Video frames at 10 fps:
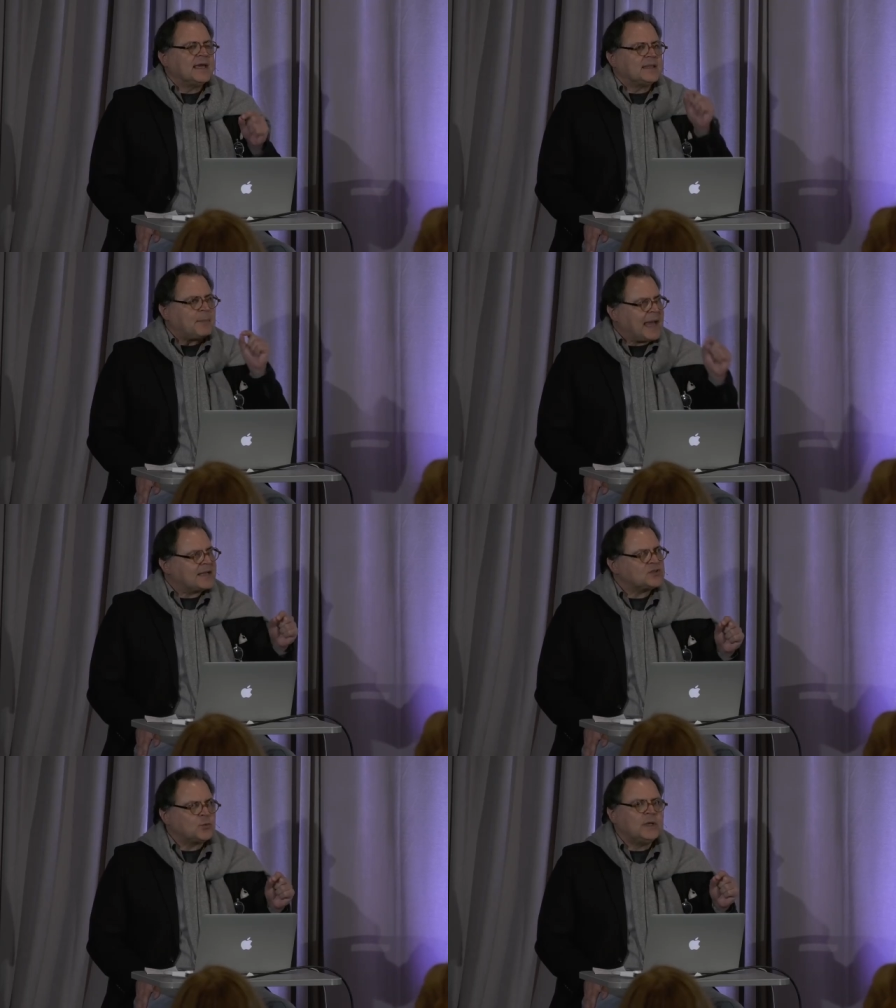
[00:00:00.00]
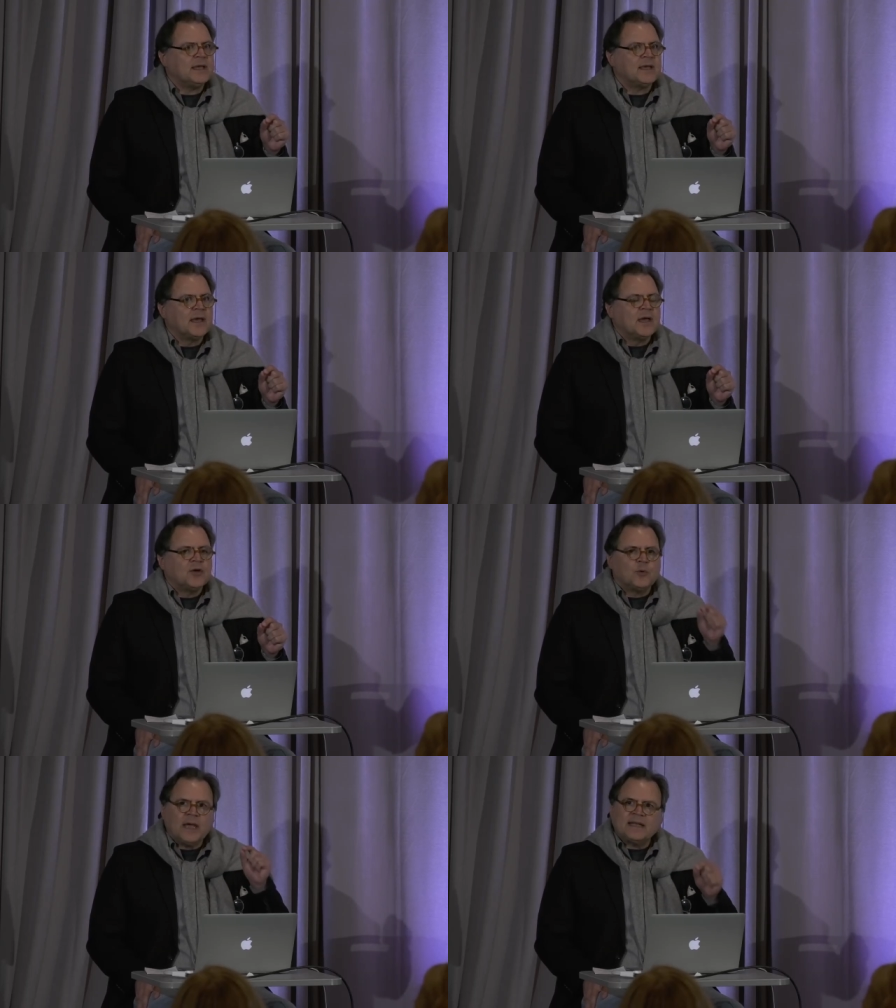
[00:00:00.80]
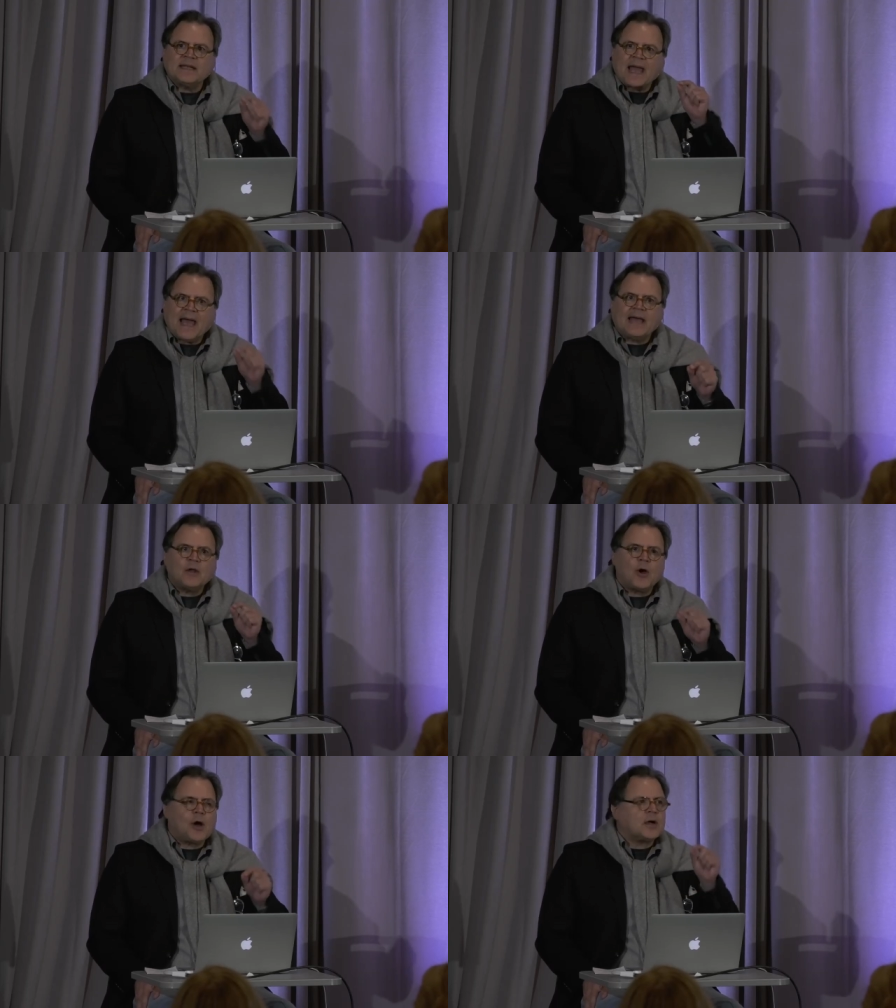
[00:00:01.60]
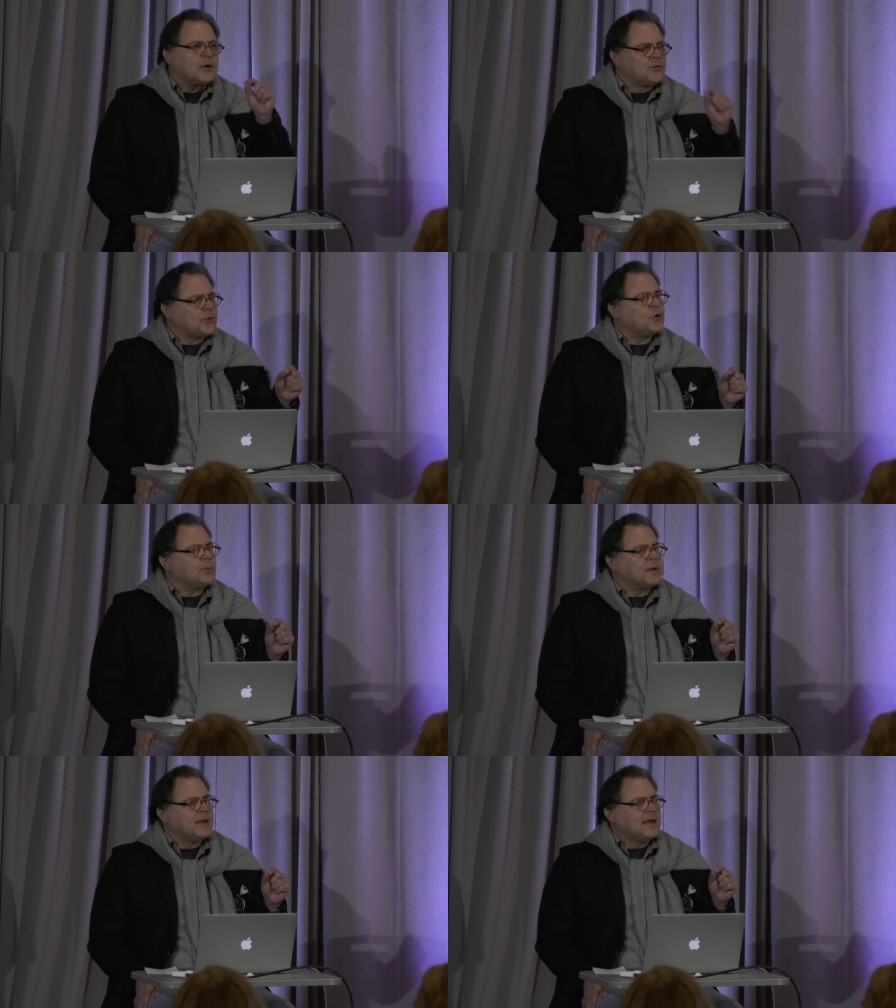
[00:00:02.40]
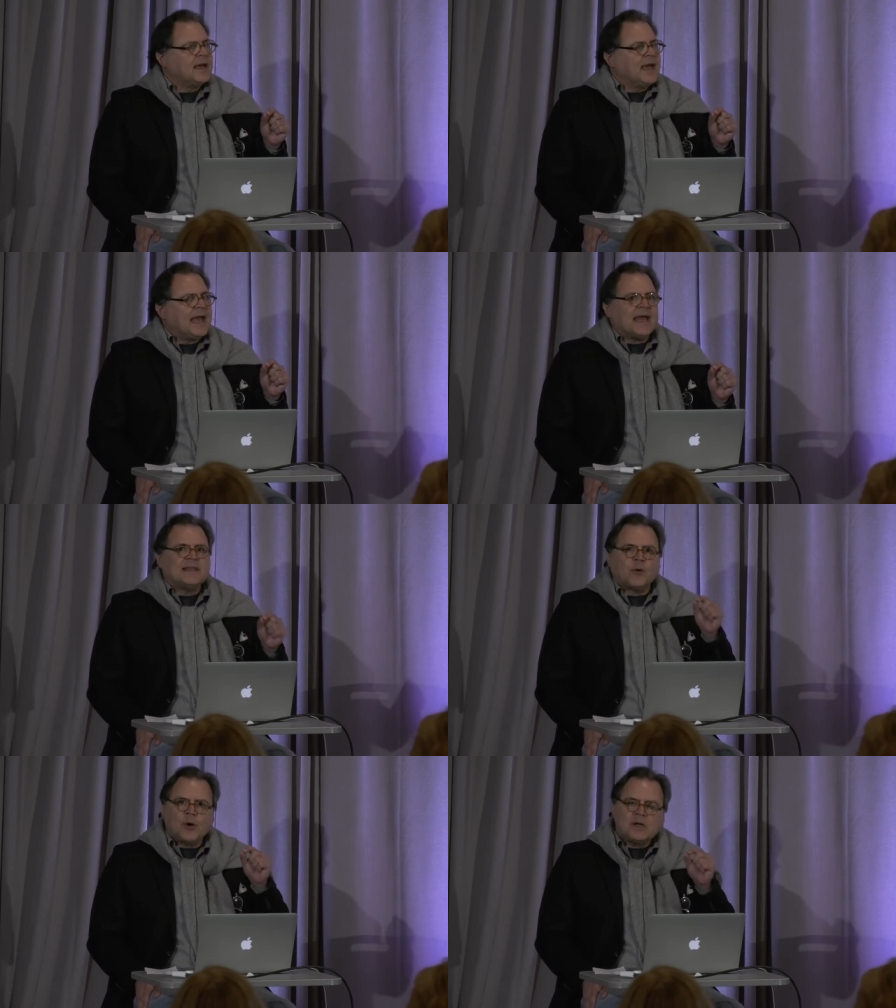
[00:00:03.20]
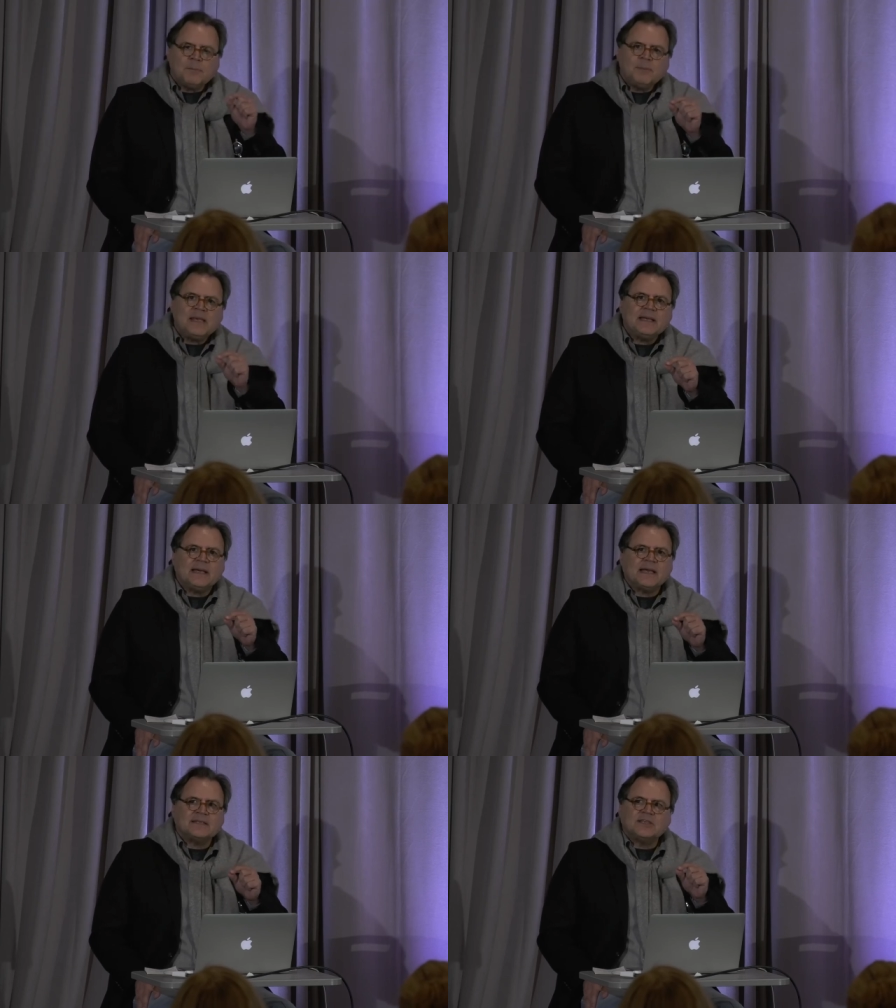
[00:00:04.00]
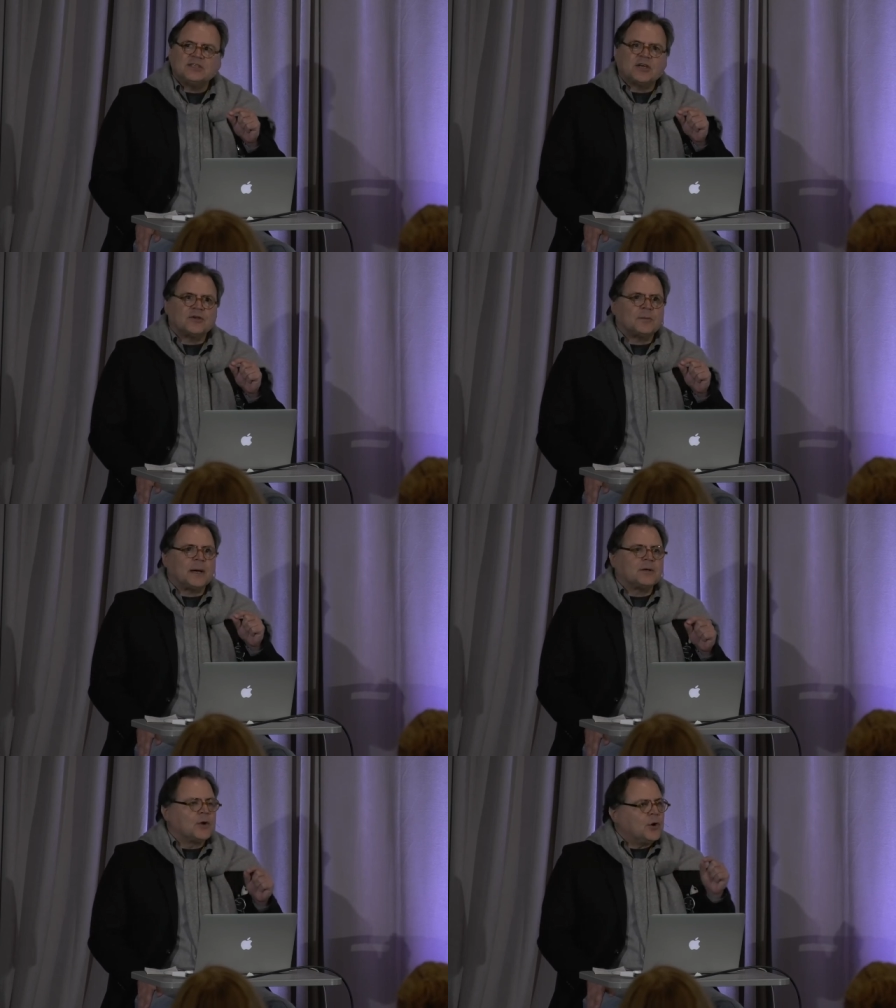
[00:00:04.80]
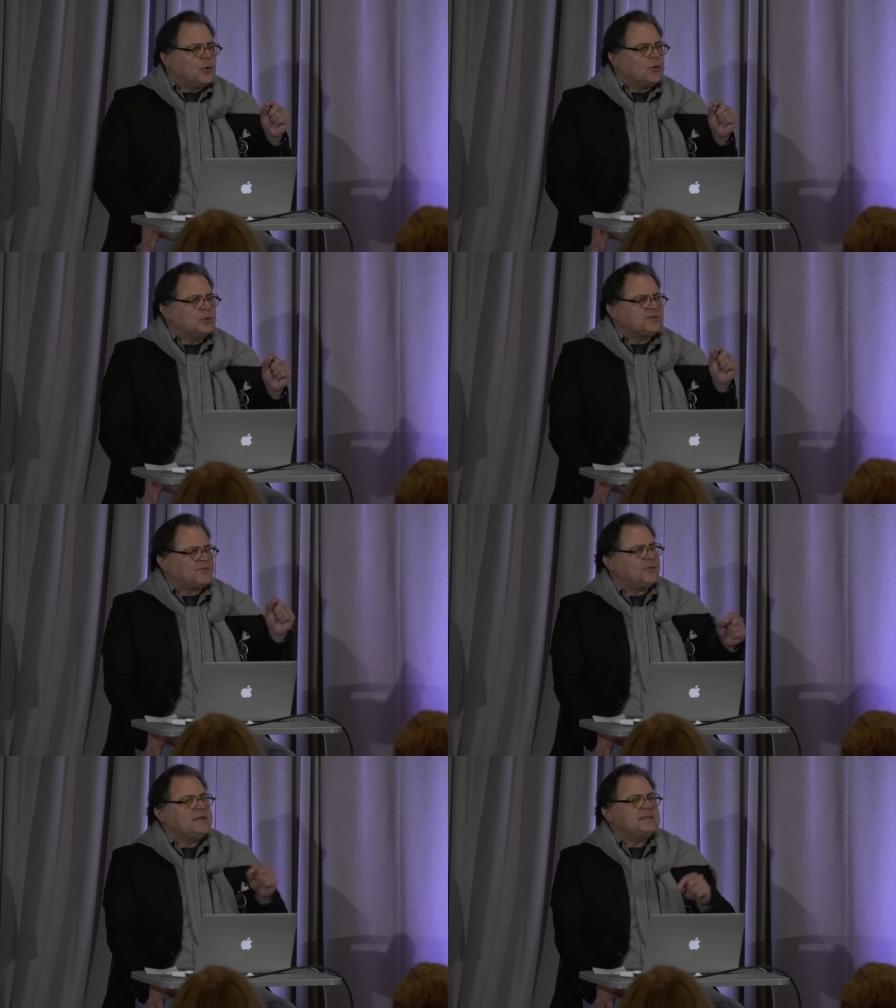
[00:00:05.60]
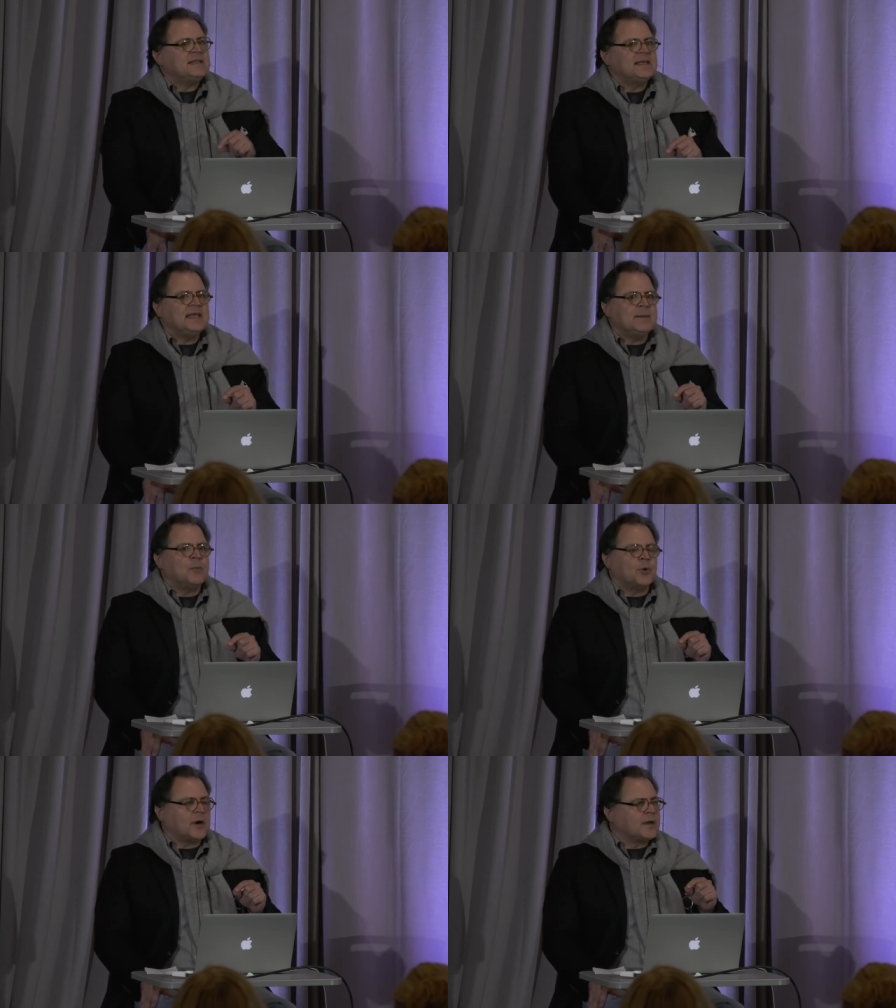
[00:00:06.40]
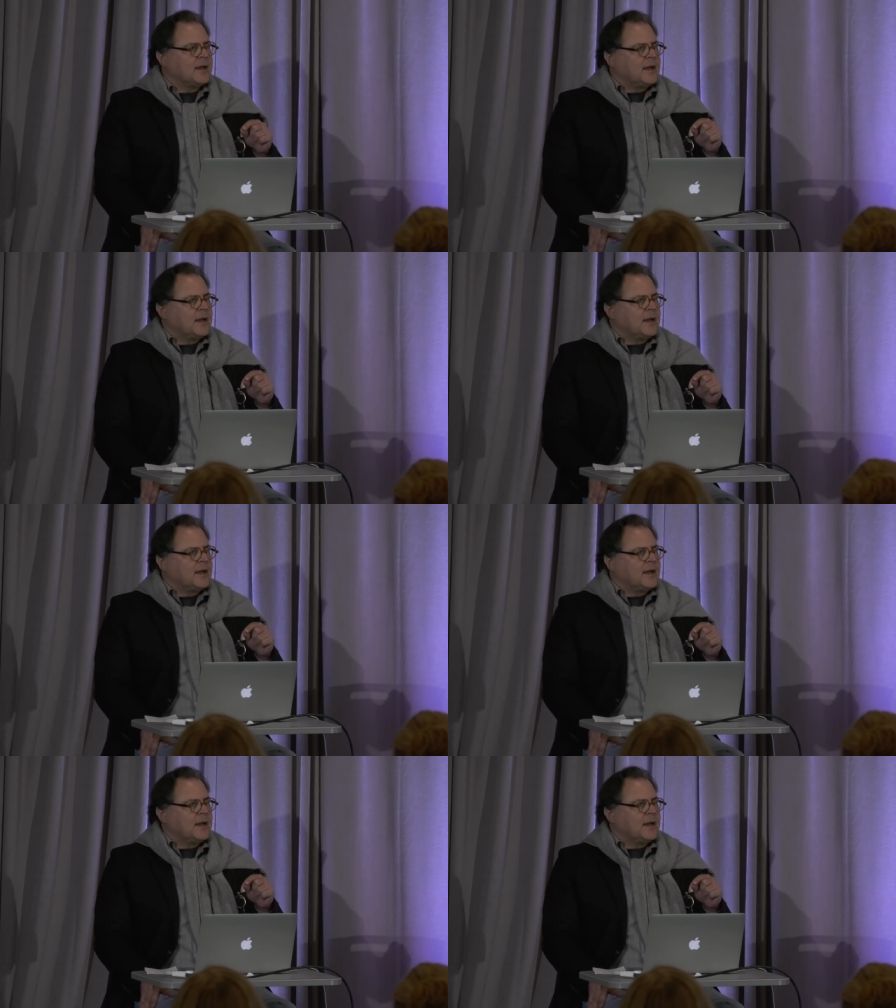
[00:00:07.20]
in the past week create an ad hoc group, and they're all competing against each other about who's freezing the knee more.